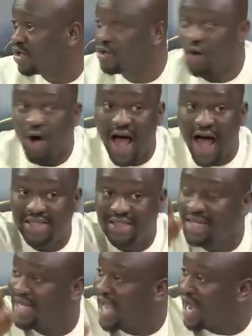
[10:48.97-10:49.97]
Your
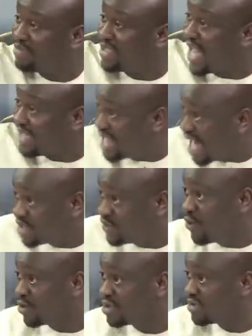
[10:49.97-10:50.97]
anti-Galamsey task
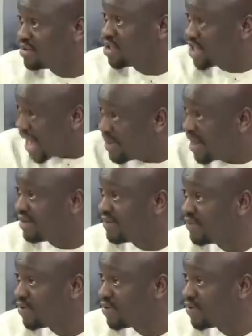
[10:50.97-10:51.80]
force chairman